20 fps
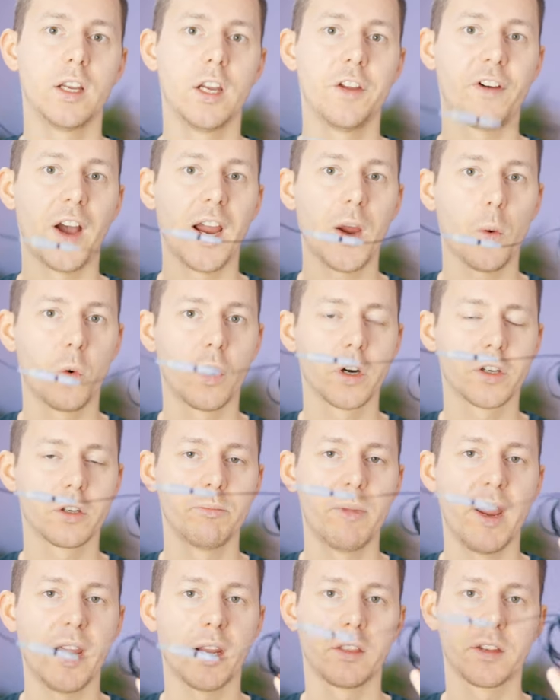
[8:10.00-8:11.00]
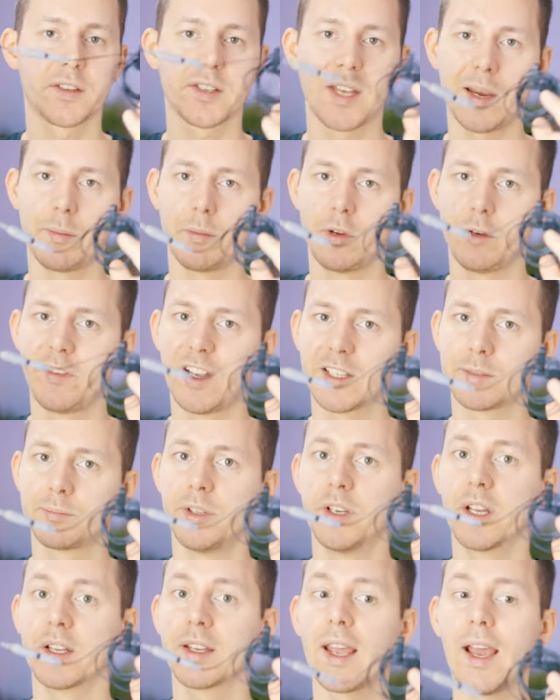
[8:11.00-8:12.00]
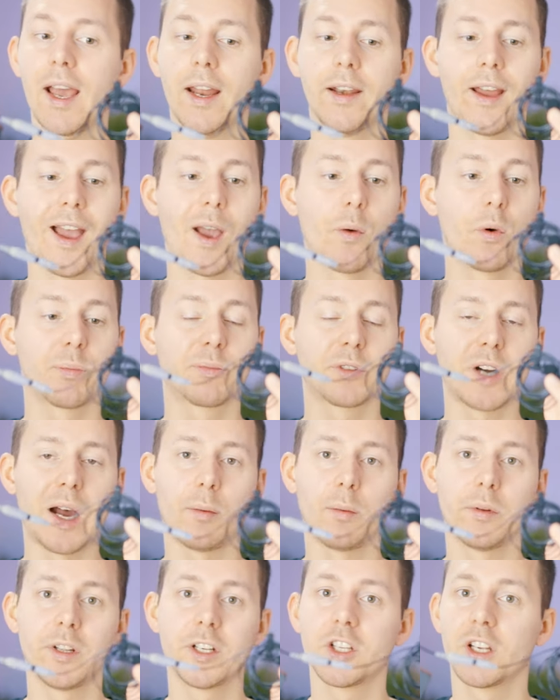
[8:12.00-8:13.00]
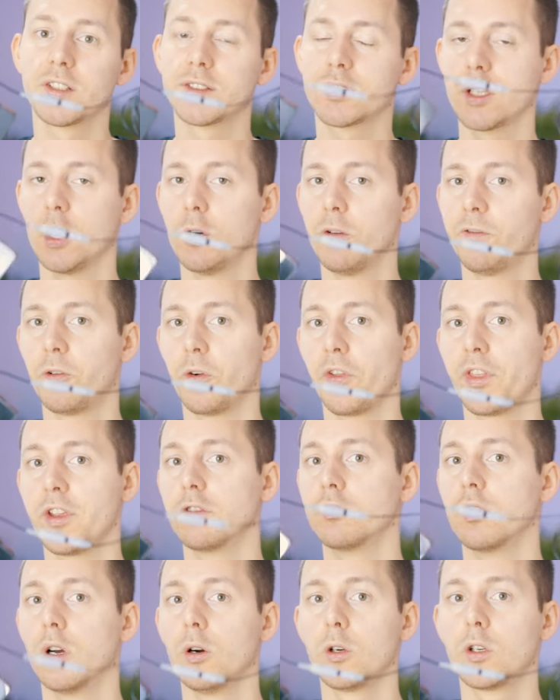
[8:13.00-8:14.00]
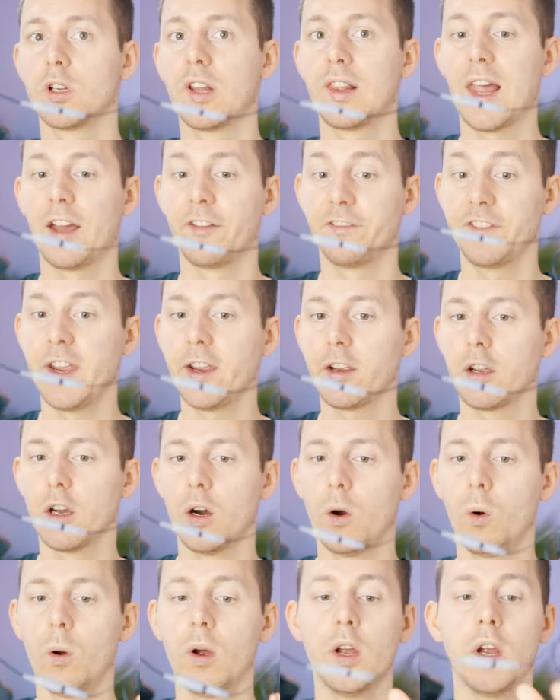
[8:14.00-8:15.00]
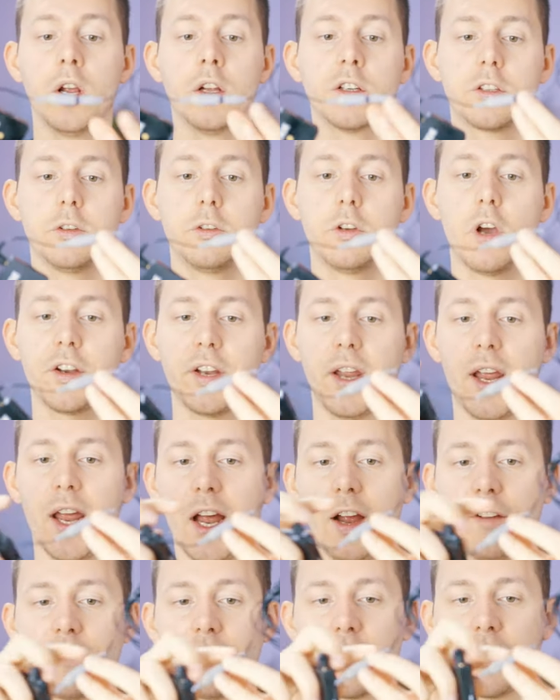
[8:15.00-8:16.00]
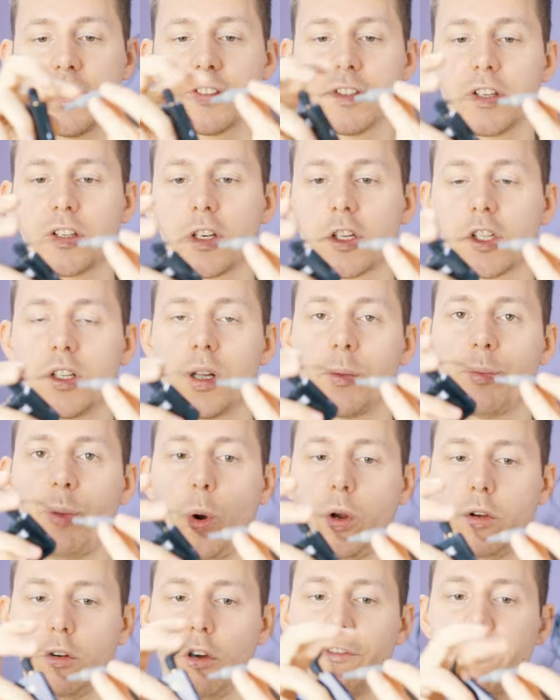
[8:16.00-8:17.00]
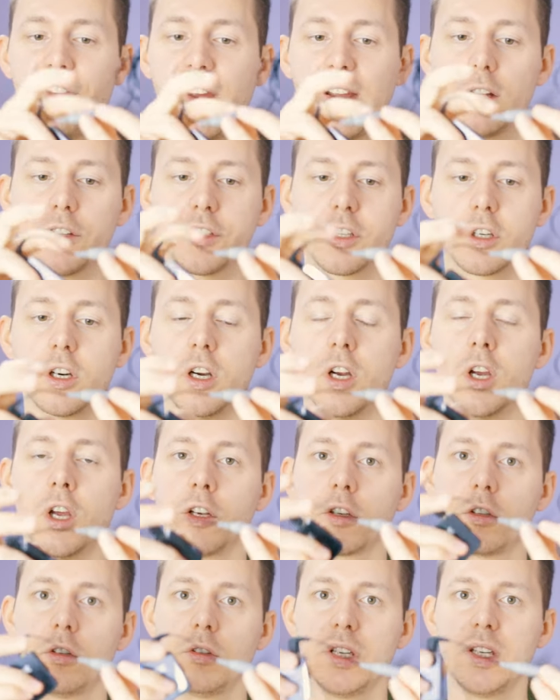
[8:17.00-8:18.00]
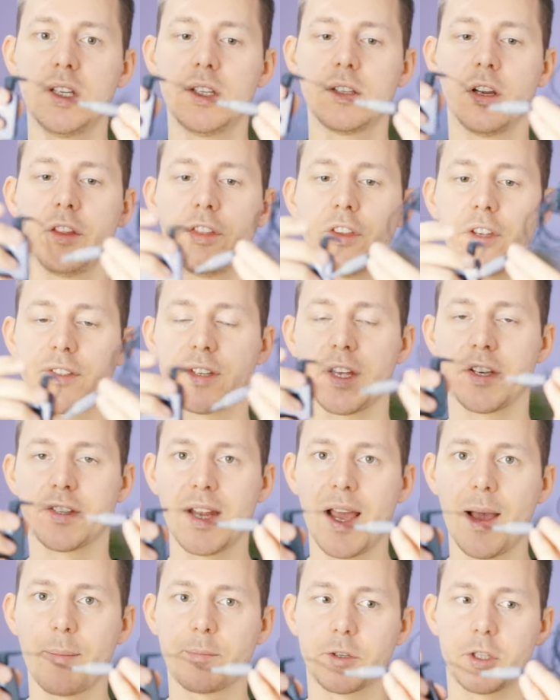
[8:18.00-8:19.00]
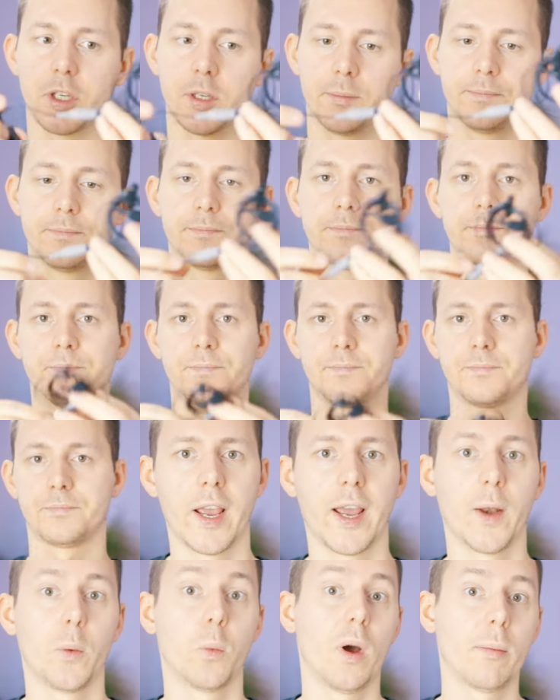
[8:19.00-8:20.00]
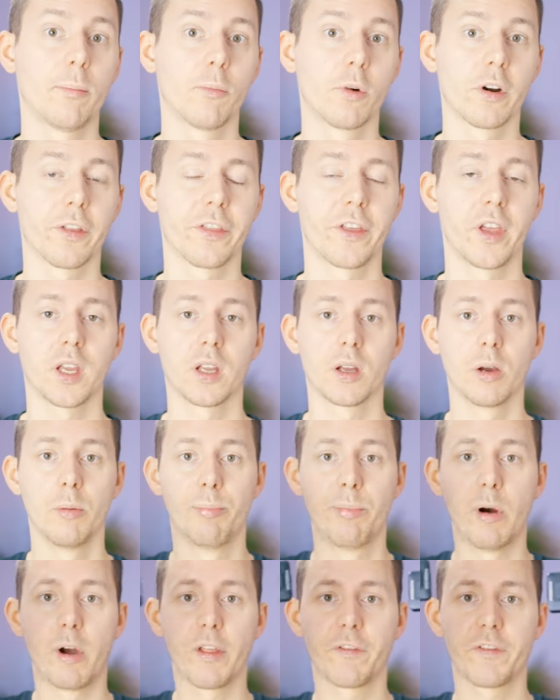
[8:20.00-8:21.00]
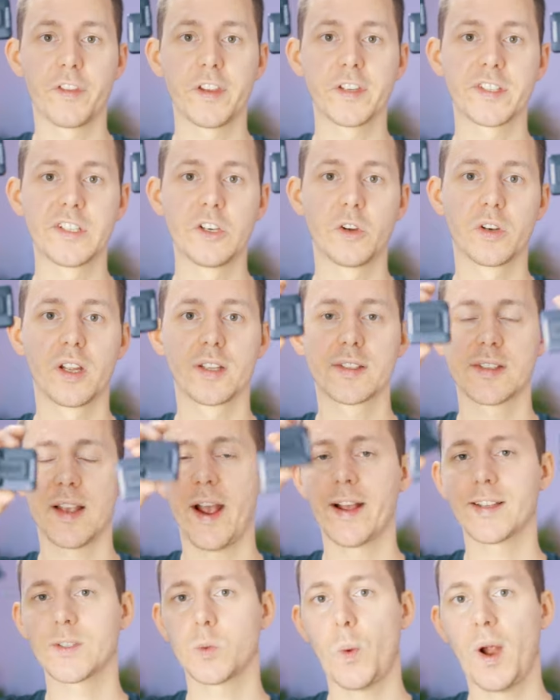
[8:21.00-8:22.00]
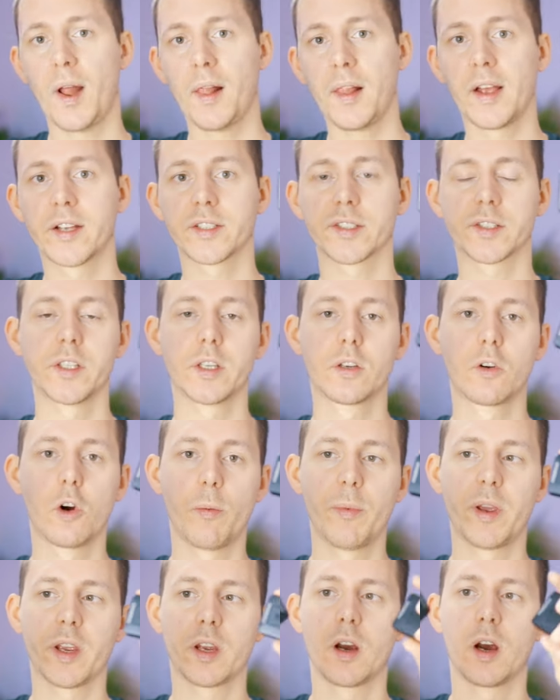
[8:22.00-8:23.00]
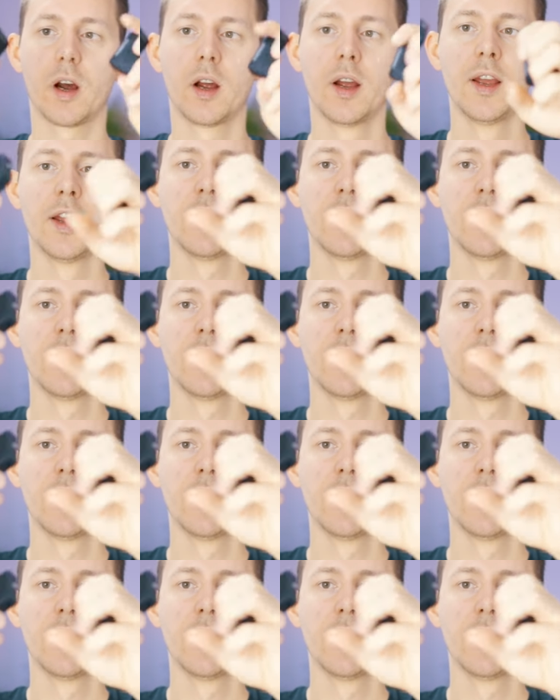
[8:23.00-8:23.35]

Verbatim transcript: If I were to make the same investment again, I would probably just go for the Rode Laviego to not have this additional point of failure to need this adapter. And one more thing, both of these units as well as the Comica